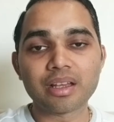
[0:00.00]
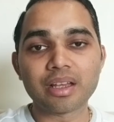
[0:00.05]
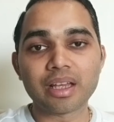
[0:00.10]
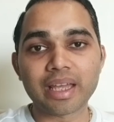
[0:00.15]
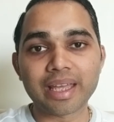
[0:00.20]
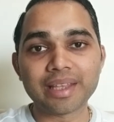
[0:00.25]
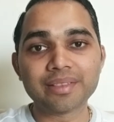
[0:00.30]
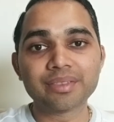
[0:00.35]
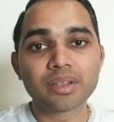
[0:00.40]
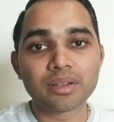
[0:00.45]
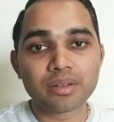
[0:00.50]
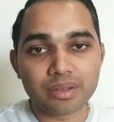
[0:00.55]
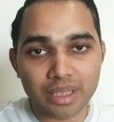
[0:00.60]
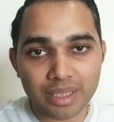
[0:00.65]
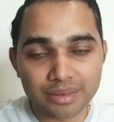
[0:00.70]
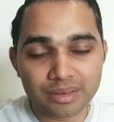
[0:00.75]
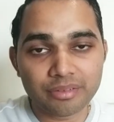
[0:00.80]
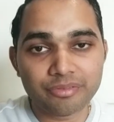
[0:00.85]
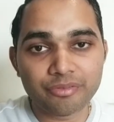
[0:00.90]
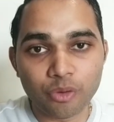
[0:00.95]
in
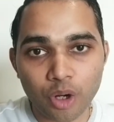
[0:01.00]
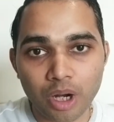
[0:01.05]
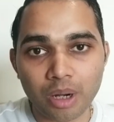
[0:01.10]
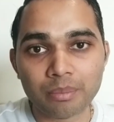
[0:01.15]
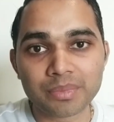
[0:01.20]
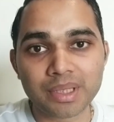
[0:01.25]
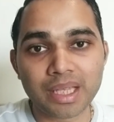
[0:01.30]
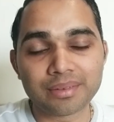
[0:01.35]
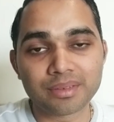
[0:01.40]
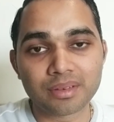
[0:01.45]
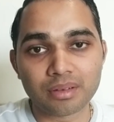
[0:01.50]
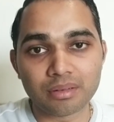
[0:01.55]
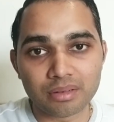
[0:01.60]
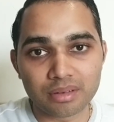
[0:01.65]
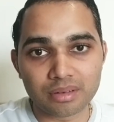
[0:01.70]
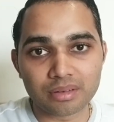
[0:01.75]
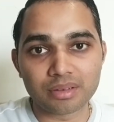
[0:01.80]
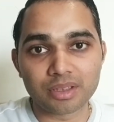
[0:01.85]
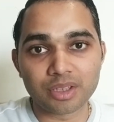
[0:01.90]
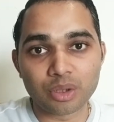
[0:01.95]
the form that
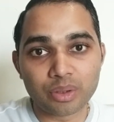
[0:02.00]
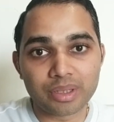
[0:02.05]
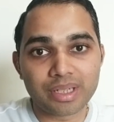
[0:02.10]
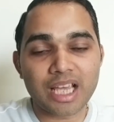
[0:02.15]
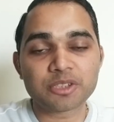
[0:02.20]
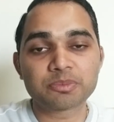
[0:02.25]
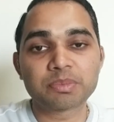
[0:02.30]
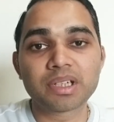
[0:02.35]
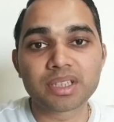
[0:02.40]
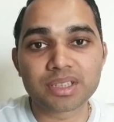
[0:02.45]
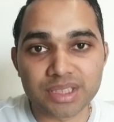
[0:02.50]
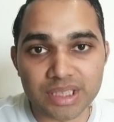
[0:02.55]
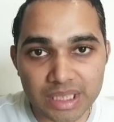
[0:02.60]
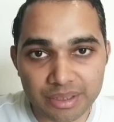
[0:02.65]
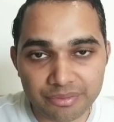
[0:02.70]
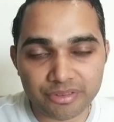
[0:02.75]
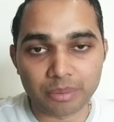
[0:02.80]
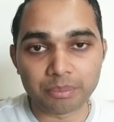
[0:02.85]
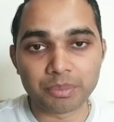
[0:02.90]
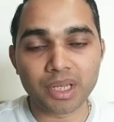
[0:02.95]
it has been
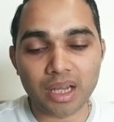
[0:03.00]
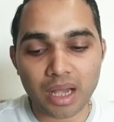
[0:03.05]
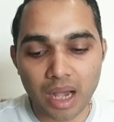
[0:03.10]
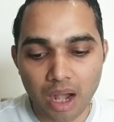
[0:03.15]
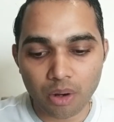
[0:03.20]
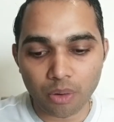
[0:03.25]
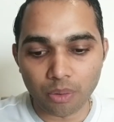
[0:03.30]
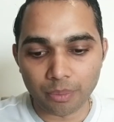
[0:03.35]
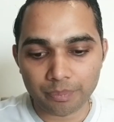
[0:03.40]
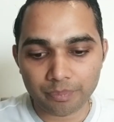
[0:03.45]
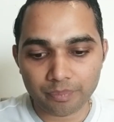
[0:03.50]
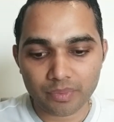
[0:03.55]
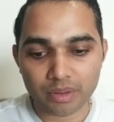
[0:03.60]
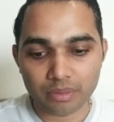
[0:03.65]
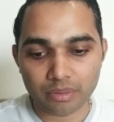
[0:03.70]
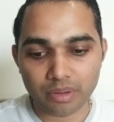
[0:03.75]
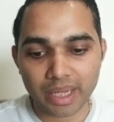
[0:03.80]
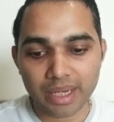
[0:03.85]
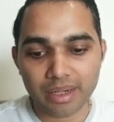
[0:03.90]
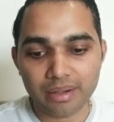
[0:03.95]
received from the cow,
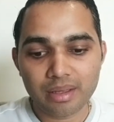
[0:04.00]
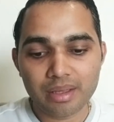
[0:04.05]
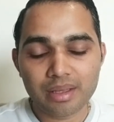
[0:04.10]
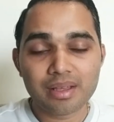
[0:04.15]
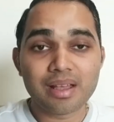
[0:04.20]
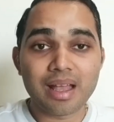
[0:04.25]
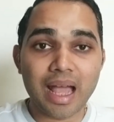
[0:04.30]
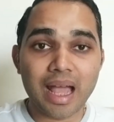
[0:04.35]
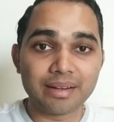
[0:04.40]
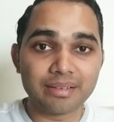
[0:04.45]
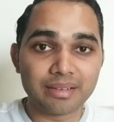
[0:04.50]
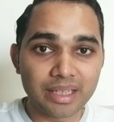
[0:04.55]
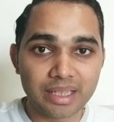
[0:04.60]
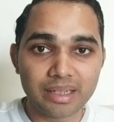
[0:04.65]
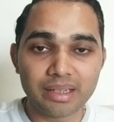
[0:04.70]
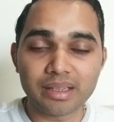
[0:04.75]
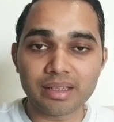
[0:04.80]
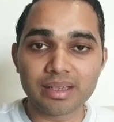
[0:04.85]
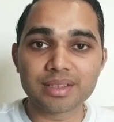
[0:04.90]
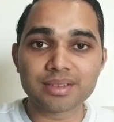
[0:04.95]
right? And
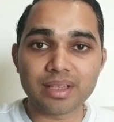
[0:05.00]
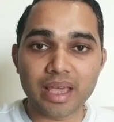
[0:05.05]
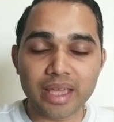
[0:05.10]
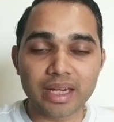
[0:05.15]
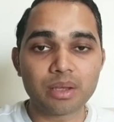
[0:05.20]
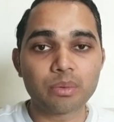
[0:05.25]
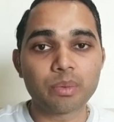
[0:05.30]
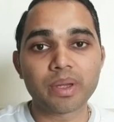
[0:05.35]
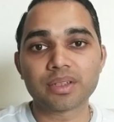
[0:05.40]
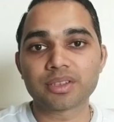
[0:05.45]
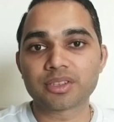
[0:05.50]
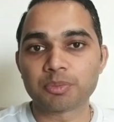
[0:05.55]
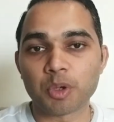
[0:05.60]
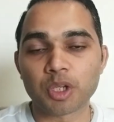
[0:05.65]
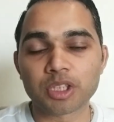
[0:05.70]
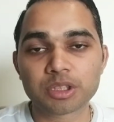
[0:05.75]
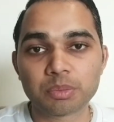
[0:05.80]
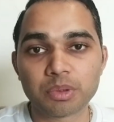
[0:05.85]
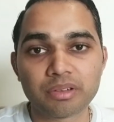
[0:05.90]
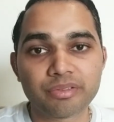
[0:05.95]
dairy is anyway
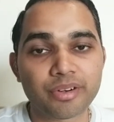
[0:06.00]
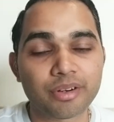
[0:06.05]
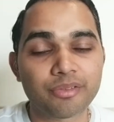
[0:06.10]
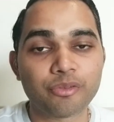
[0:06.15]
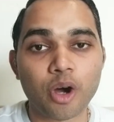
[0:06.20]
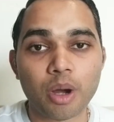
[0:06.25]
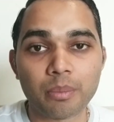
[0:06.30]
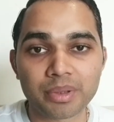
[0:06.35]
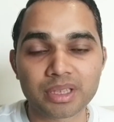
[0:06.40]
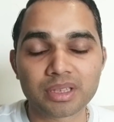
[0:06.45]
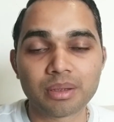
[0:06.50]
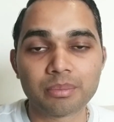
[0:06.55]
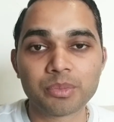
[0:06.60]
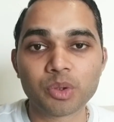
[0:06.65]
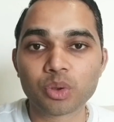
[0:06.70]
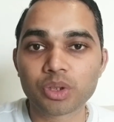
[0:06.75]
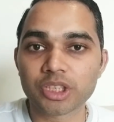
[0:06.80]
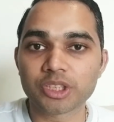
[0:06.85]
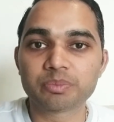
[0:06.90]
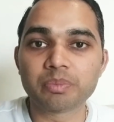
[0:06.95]
responsible for forming the
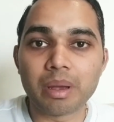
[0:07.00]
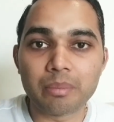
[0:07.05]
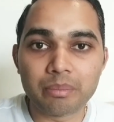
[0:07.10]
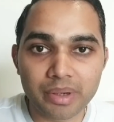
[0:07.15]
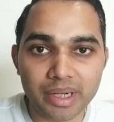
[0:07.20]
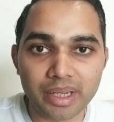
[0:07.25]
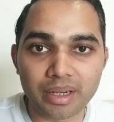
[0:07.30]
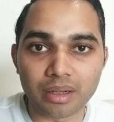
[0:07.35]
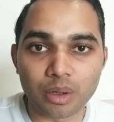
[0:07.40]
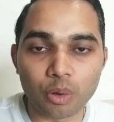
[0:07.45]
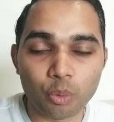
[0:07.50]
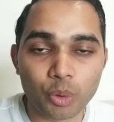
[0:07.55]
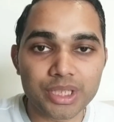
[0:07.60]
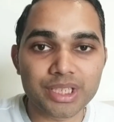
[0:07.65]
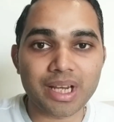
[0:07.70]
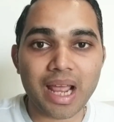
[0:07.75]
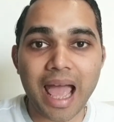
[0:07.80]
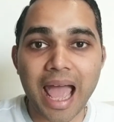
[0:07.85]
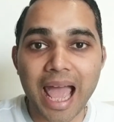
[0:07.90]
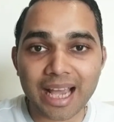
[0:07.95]
mucous membrane, which
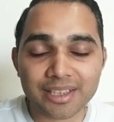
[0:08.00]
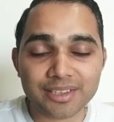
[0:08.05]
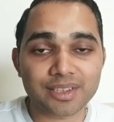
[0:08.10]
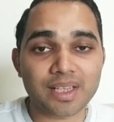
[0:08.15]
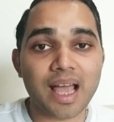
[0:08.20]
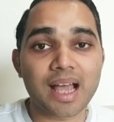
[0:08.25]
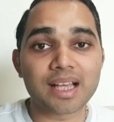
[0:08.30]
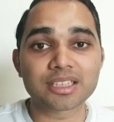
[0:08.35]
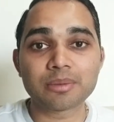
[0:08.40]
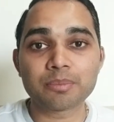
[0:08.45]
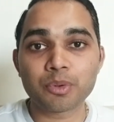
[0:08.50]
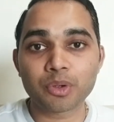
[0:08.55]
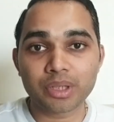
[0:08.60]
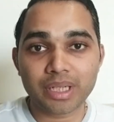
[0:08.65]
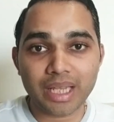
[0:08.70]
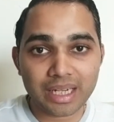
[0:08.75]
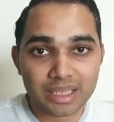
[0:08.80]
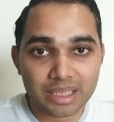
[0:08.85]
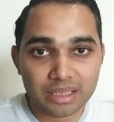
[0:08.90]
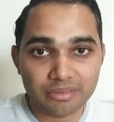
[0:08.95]
acts as a
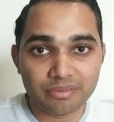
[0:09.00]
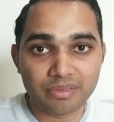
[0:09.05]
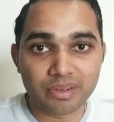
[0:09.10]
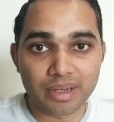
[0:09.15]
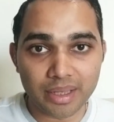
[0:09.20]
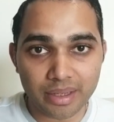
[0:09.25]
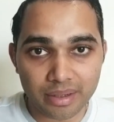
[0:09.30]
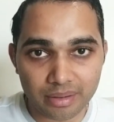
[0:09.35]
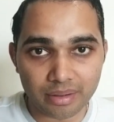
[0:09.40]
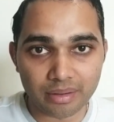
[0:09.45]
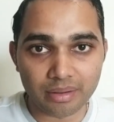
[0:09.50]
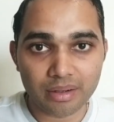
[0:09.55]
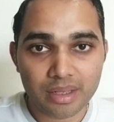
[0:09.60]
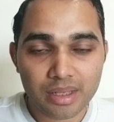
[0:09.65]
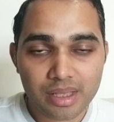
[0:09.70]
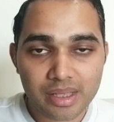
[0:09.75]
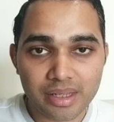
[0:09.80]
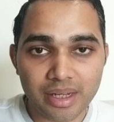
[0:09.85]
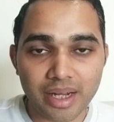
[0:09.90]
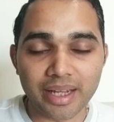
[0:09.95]
protective layer
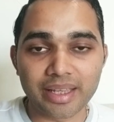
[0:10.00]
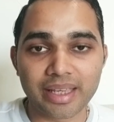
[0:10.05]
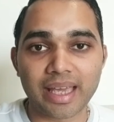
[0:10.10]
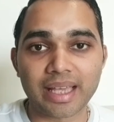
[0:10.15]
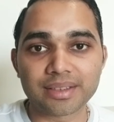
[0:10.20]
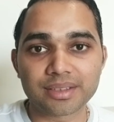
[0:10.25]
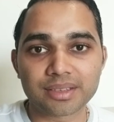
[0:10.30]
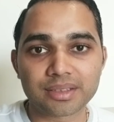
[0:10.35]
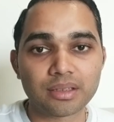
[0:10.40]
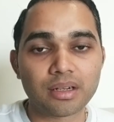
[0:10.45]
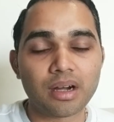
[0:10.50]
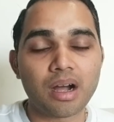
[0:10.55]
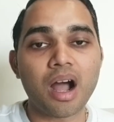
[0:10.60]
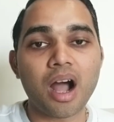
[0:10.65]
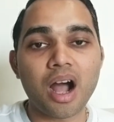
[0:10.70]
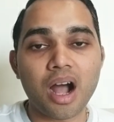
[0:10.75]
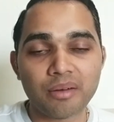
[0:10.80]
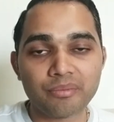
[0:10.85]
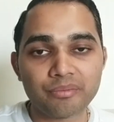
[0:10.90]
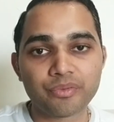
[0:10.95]
against the
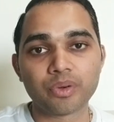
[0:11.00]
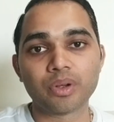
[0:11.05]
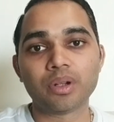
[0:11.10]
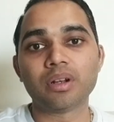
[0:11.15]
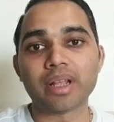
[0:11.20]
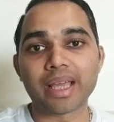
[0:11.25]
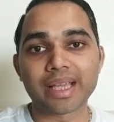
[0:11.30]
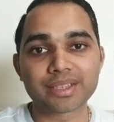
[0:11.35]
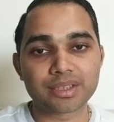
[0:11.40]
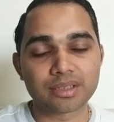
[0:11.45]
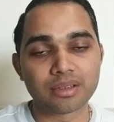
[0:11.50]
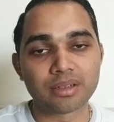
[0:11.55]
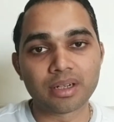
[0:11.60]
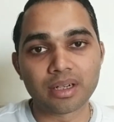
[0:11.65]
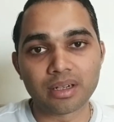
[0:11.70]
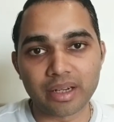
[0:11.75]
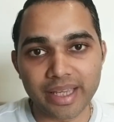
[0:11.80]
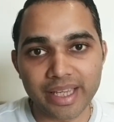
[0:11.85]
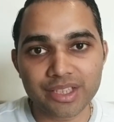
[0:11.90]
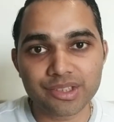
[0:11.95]
harmful
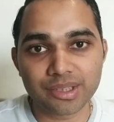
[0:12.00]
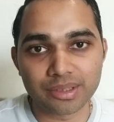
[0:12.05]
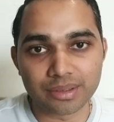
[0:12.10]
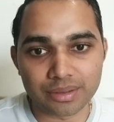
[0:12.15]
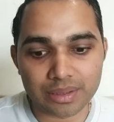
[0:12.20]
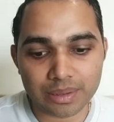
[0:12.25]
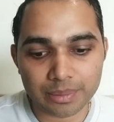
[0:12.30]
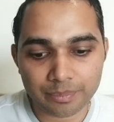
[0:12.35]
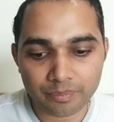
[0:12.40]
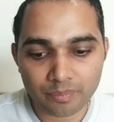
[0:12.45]
external agents,